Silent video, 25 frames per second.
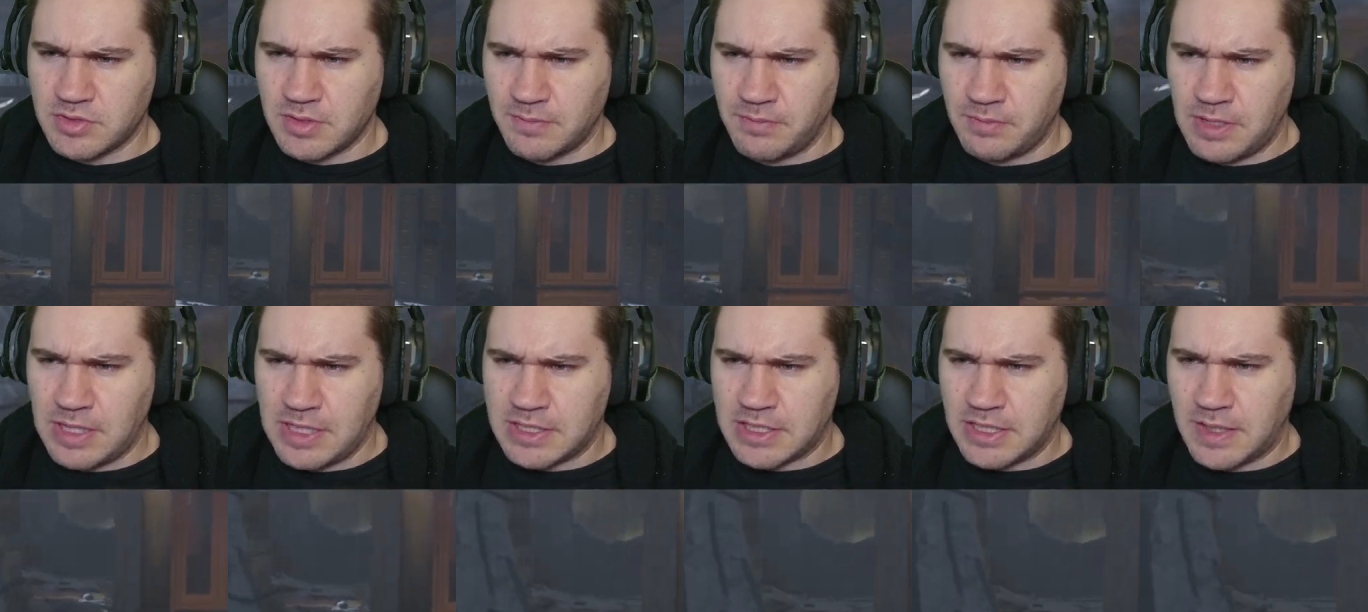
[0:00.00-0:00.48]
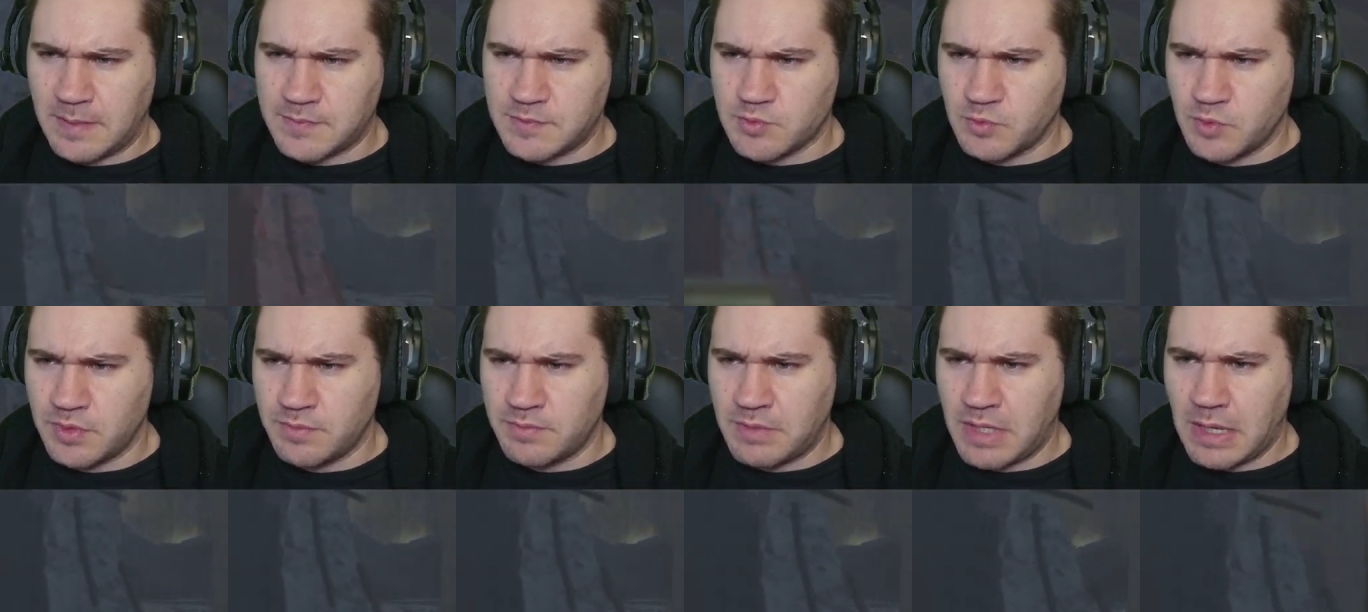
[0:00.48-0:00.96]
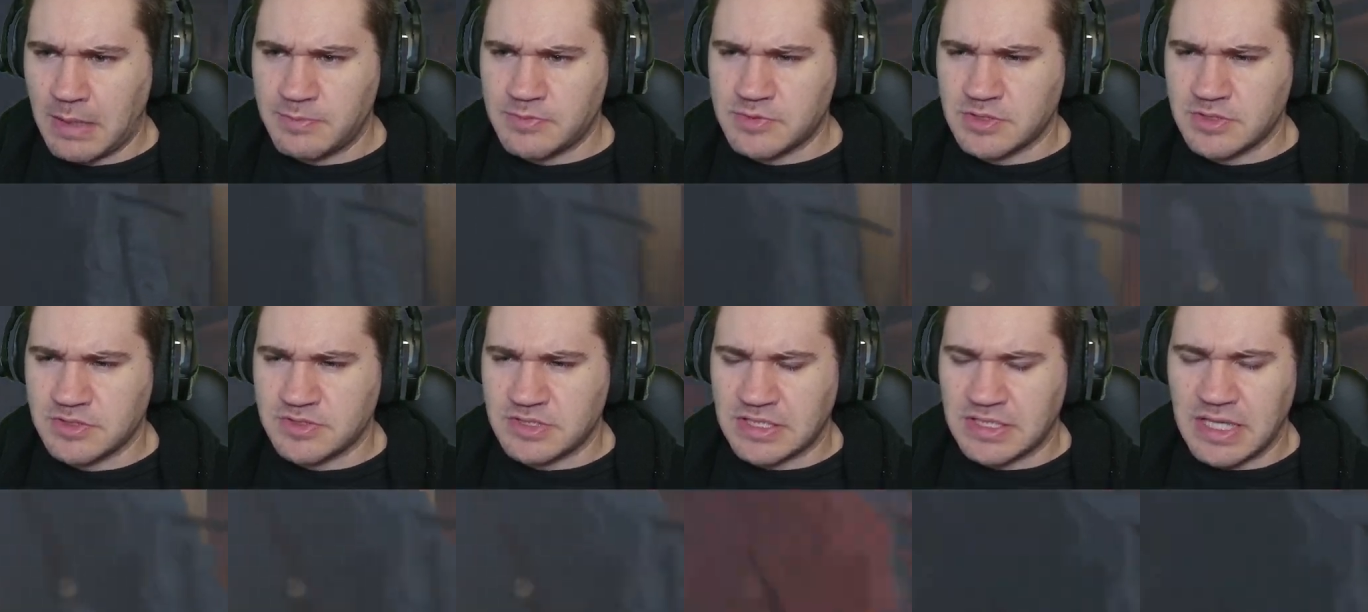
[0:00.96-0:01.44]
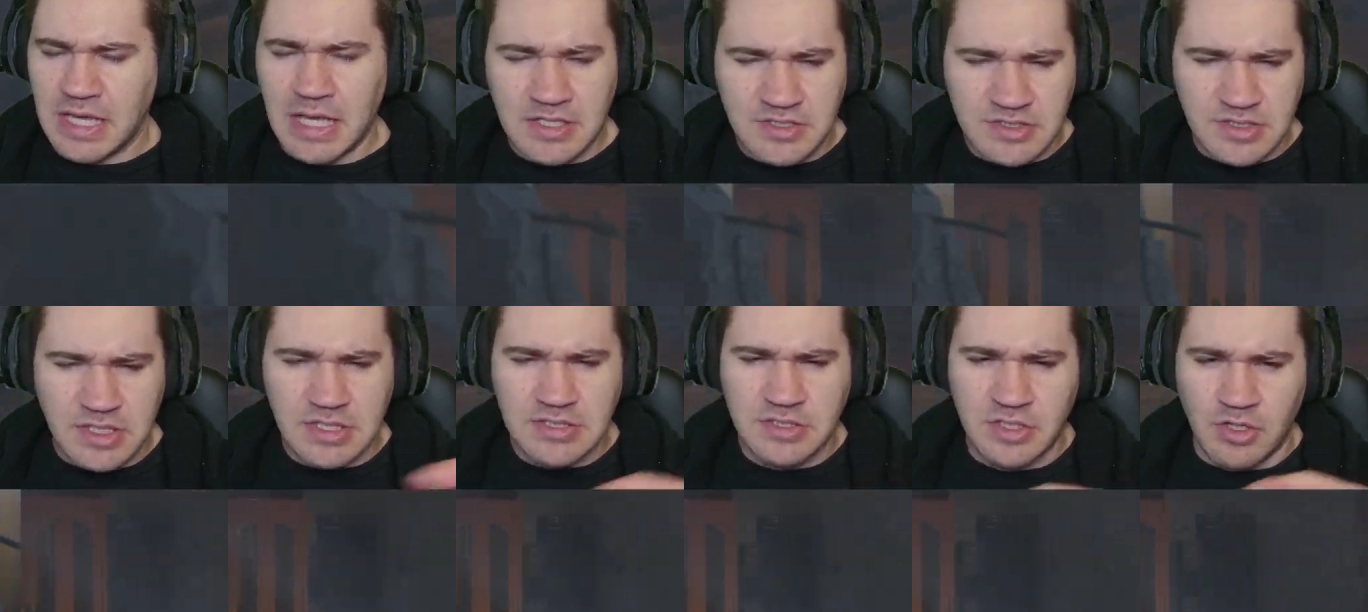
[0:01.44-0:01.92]
the Black Ops 1 maps, because, like,
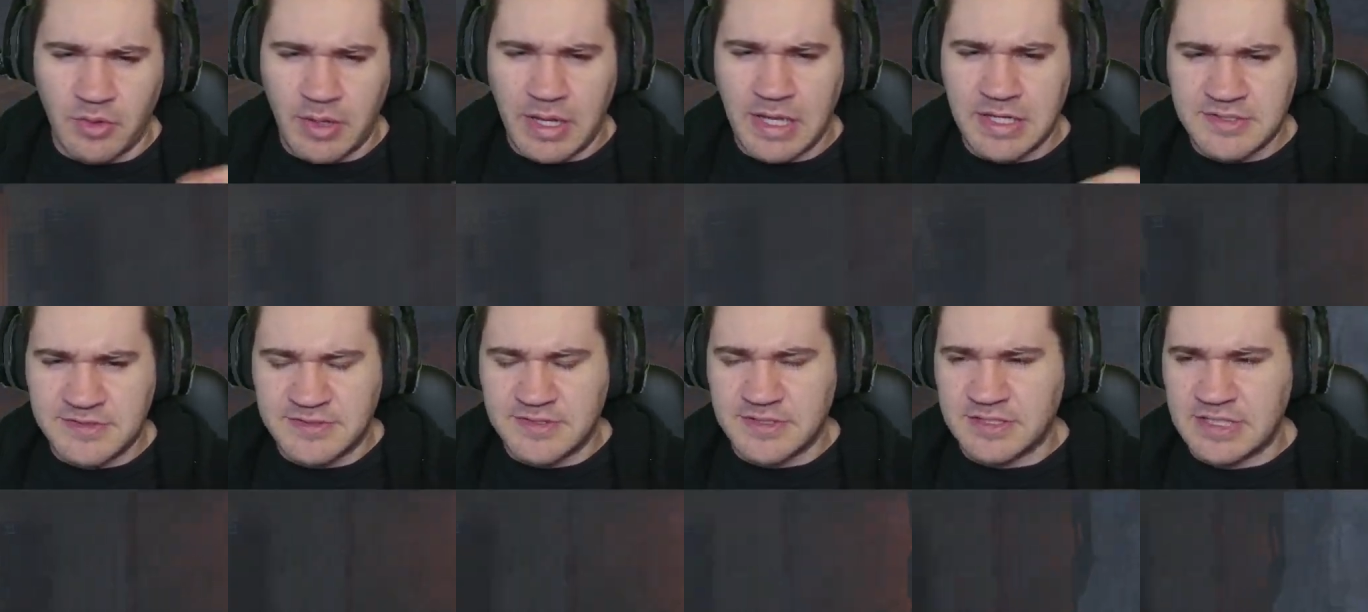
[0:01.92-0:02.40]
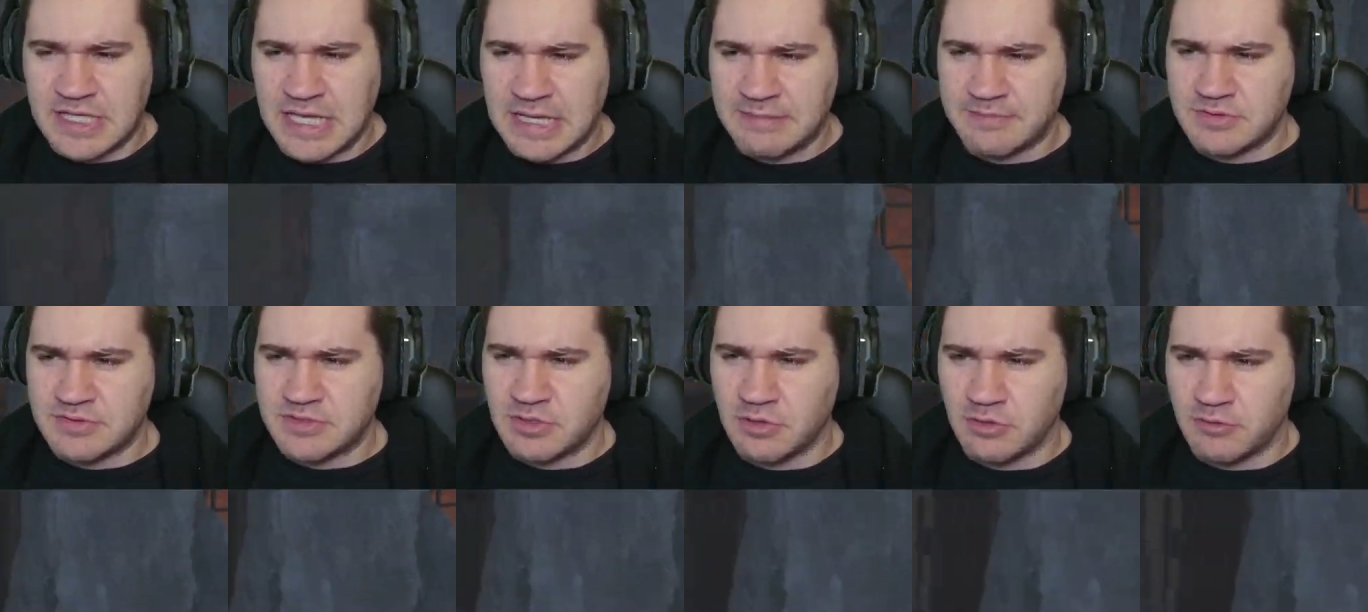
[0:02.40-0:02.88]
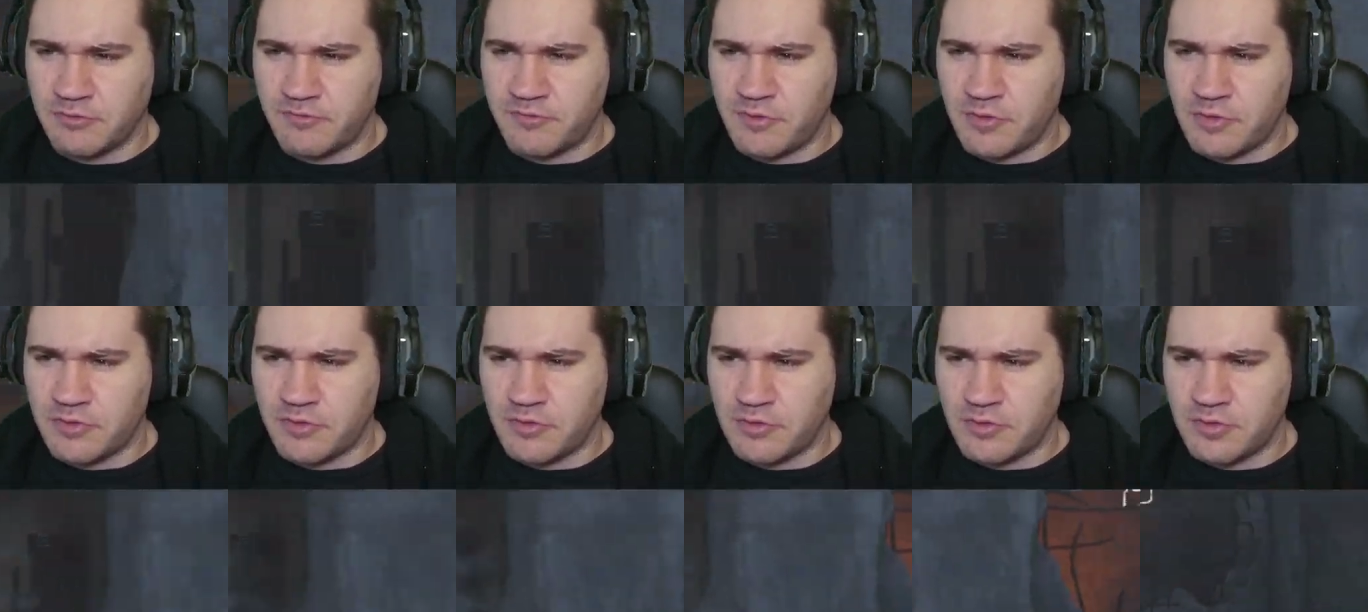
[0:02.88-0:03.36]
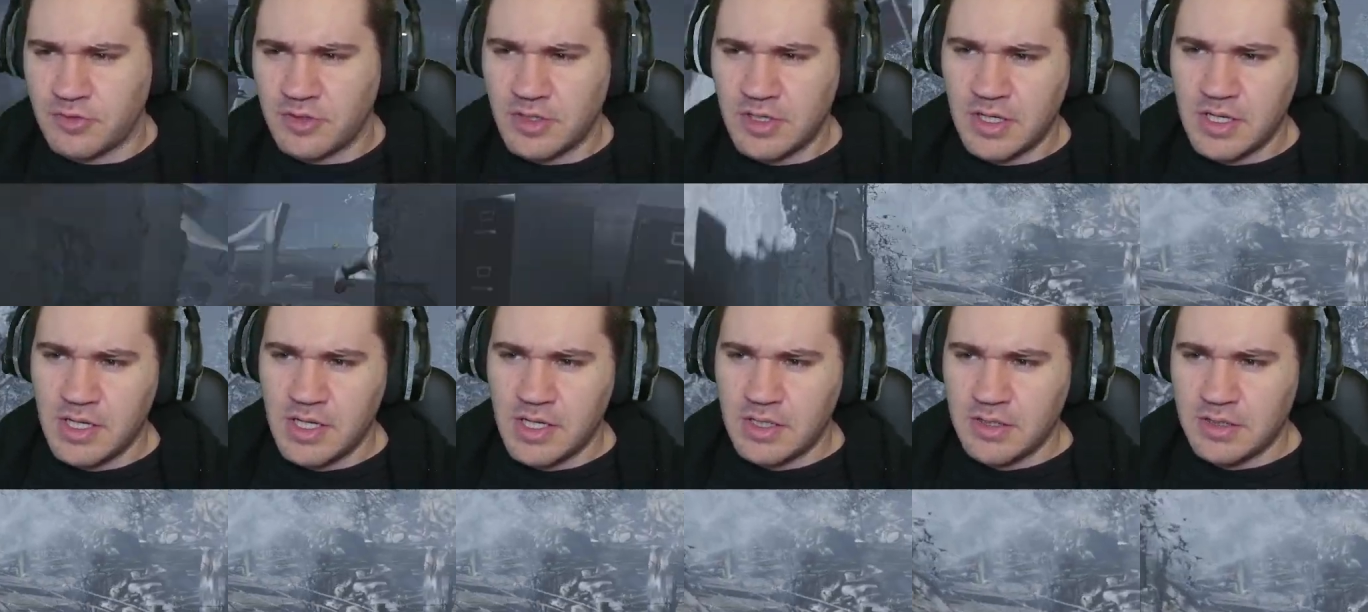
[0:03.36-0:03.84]
as you know, as the games go further,
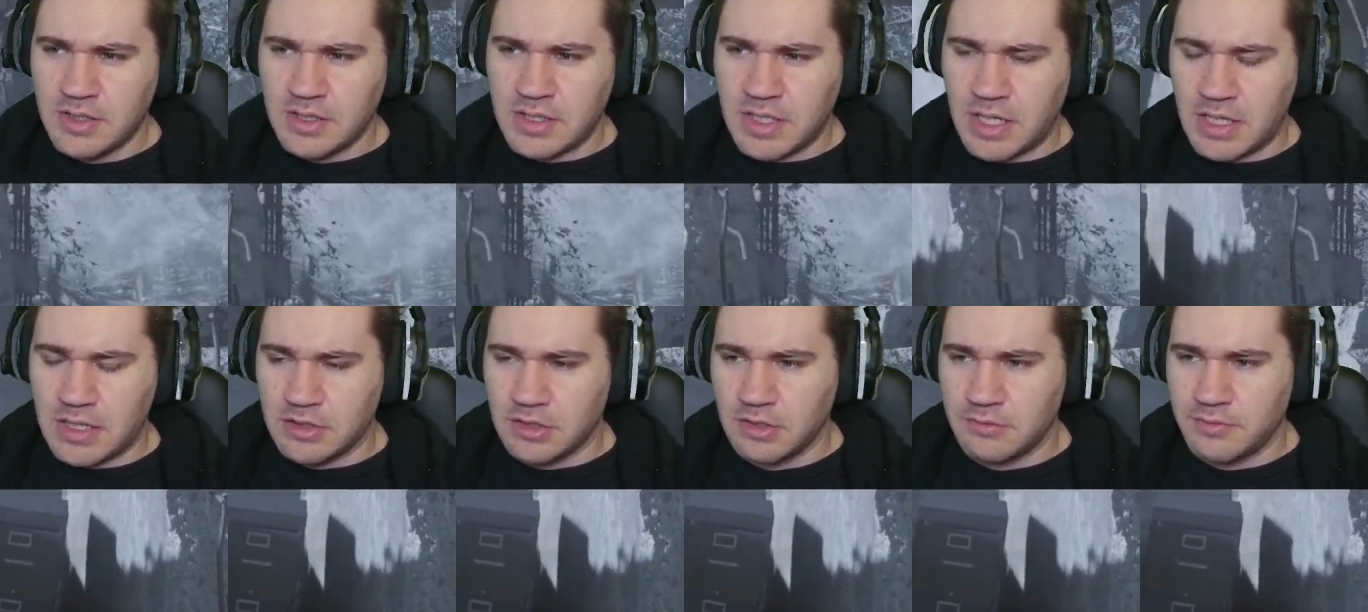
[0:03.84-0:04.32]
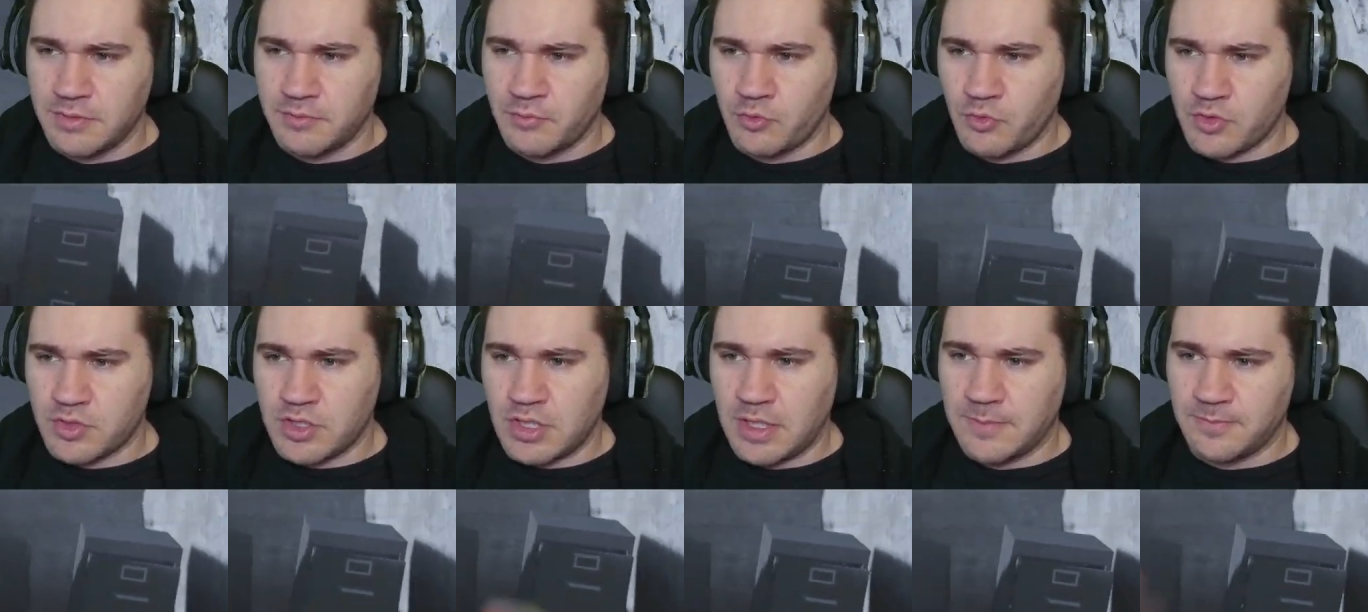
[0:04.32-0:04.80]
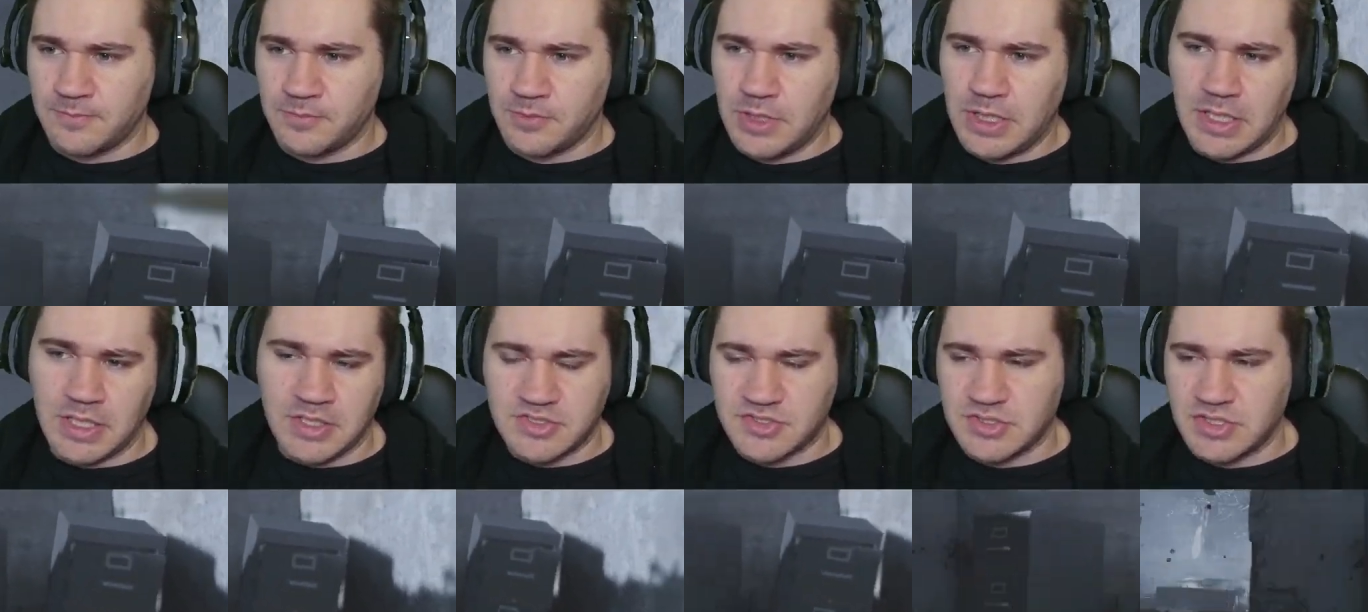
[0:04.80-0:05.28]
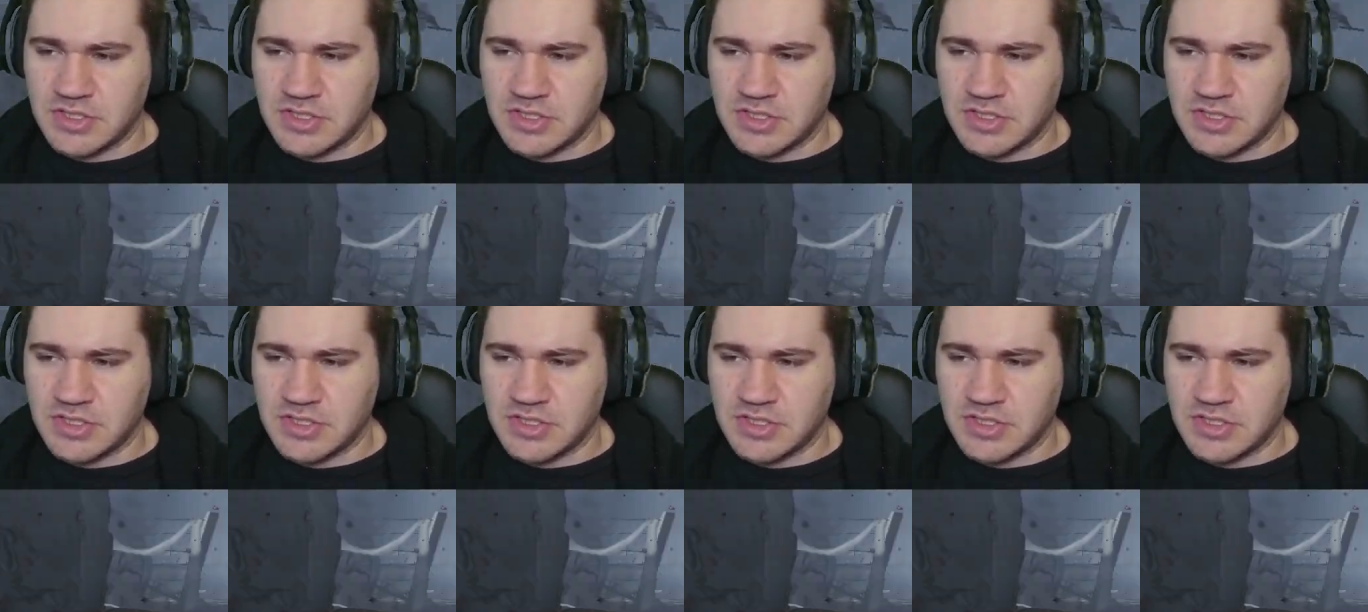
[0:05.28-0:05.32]
they got a little bit more complex.